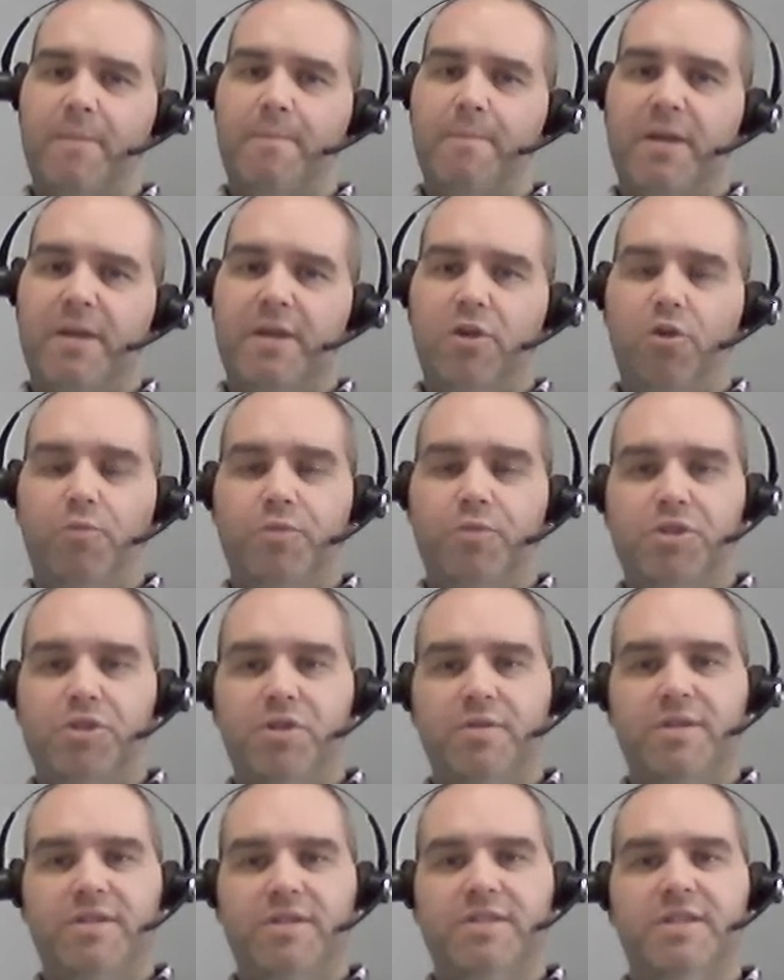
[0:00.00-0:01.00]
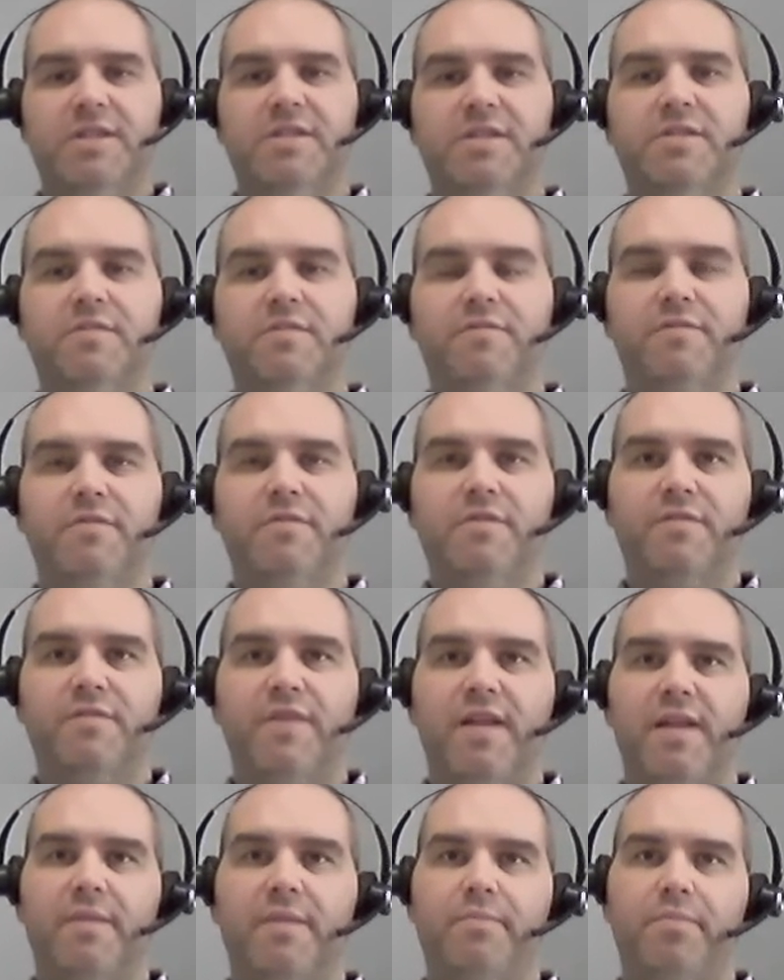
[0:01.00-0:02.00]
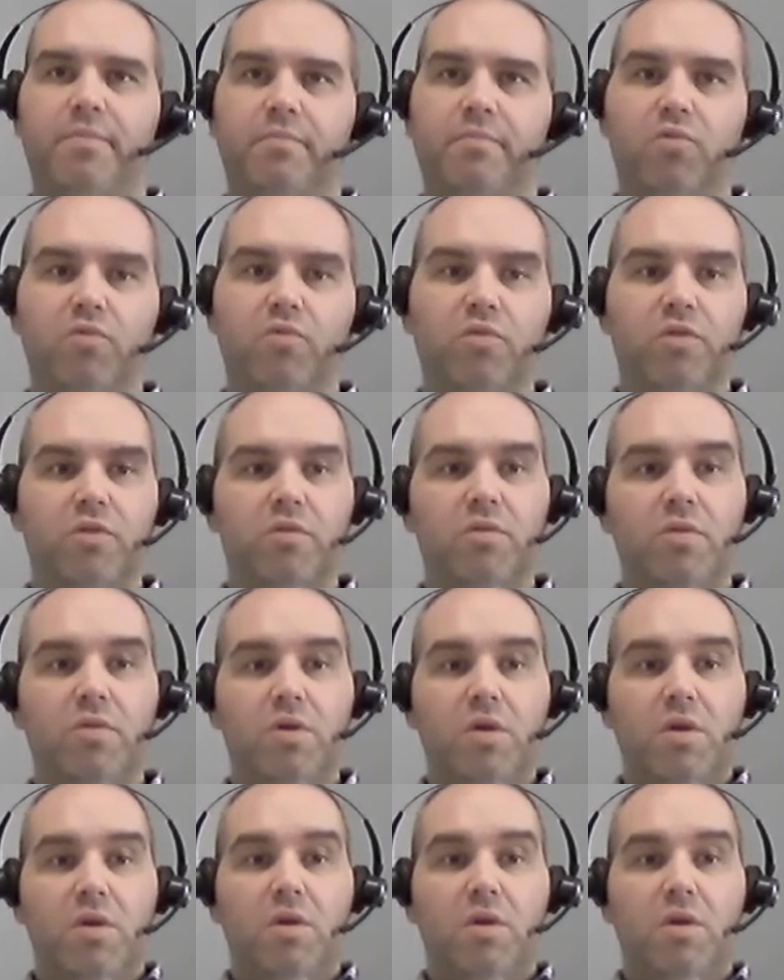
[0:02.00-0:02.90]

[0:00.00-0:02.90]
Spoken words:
many opportunities to develop more than